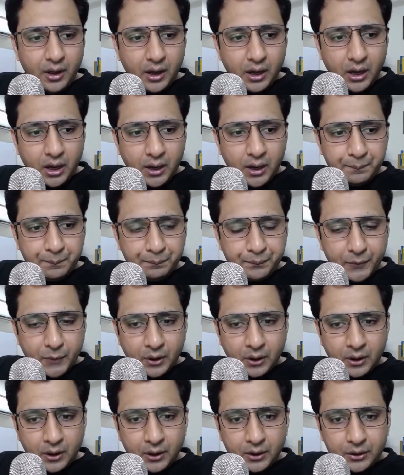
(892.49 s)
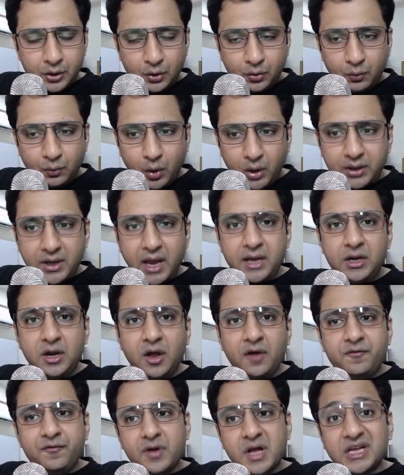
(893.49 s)
what
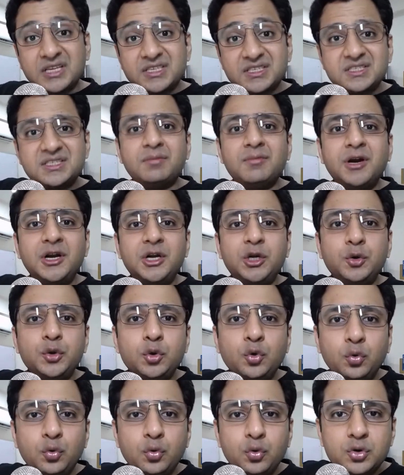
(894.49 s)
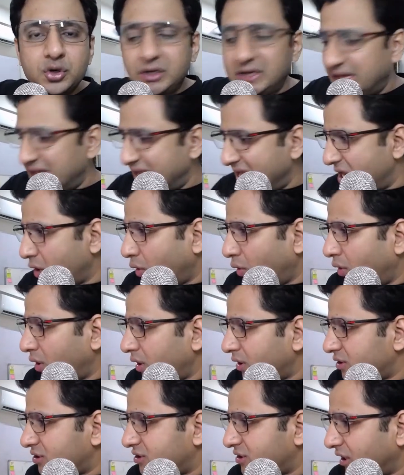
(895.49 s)
kind of customer do you deal
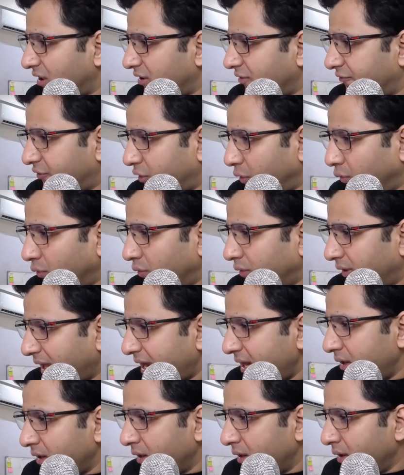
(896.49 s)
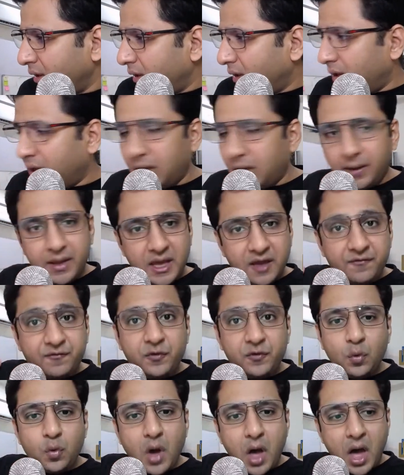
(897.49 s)
or serve to, right?
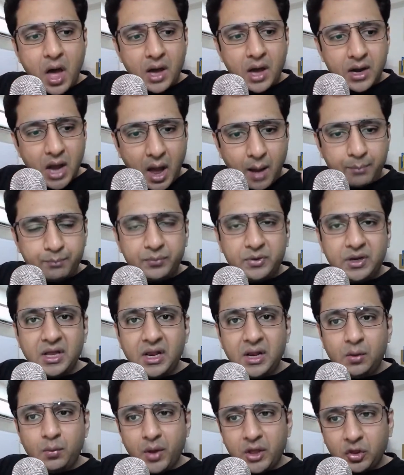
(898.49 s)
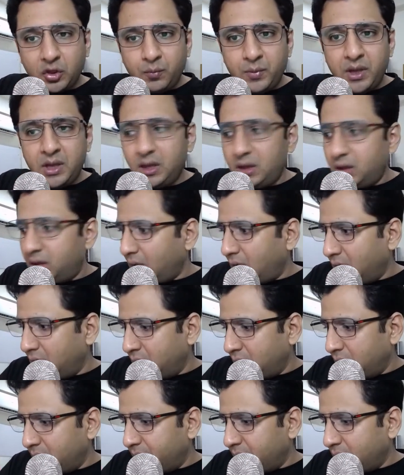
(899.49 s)
If you are up till with me
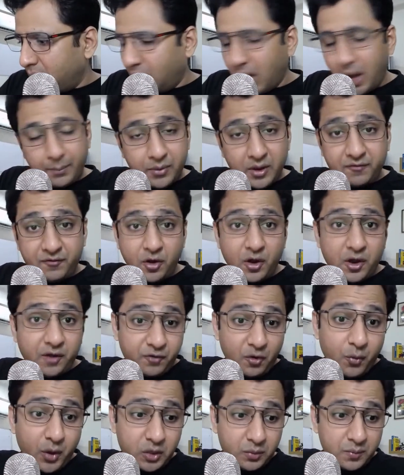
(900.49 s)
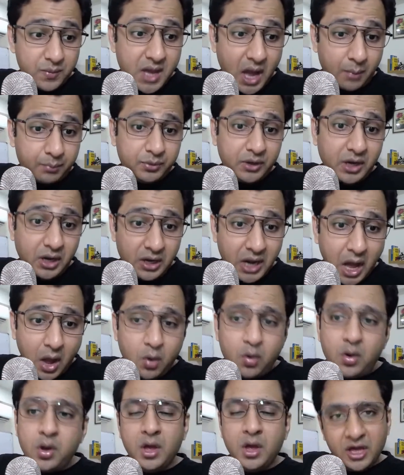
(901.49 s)
if you're with me up till
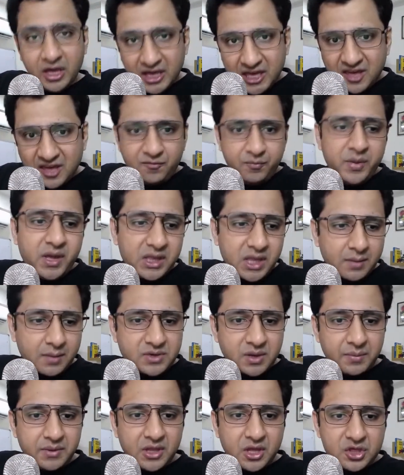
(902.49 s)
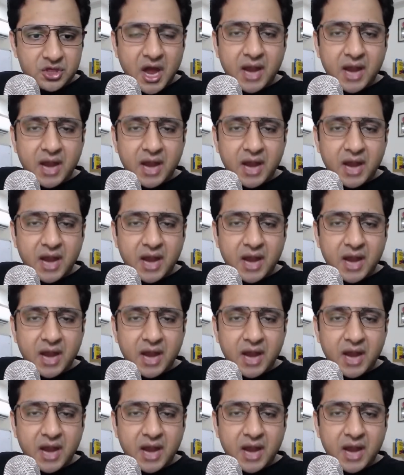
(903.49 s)
now, give me a thumbs up in the